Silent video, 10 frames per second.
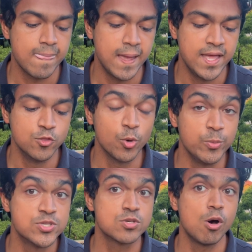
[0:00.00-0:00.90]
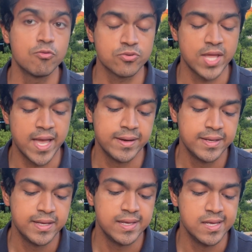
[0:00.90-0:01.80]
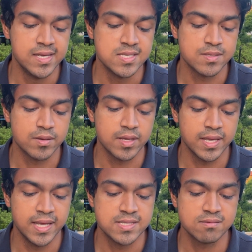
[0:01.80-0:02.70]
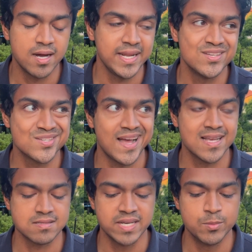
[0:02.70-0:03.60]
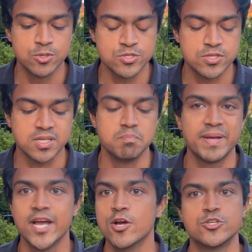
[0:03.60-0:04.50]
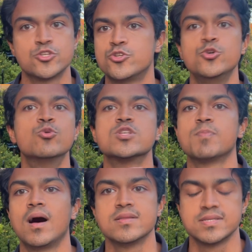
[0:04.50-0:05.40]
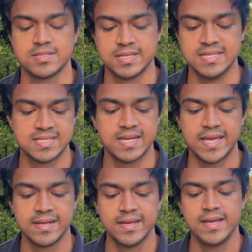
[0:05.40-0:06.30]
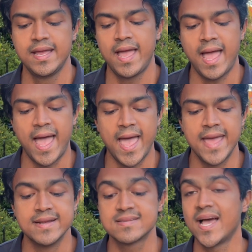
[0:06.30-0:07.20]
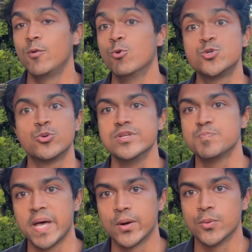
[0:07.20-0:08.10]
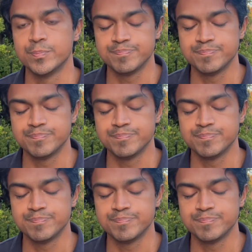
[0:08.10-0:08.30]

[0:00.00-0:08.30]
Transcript: And the way we solve for that is, it's a lot easier to ask labelers to compare just two responses instead and decide which one is better.